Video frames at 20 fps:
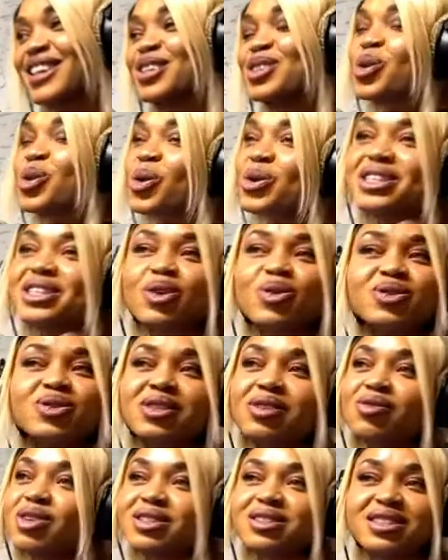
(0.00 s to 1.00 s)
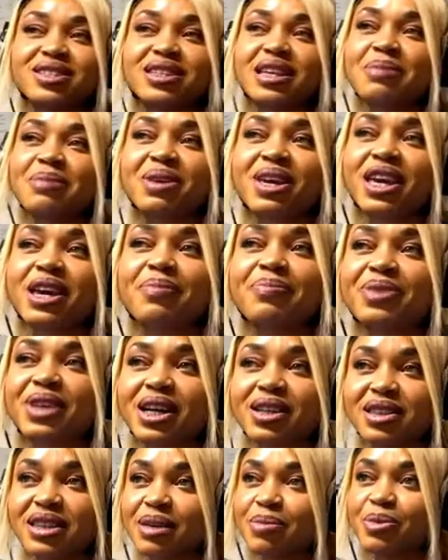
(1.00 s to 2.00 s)
So it's also the same game
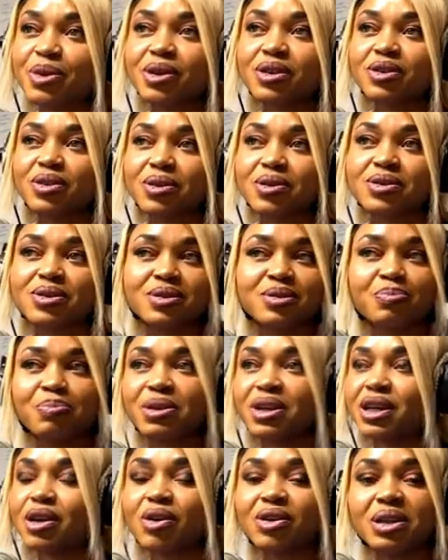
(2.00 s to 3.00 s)
that Damien does play.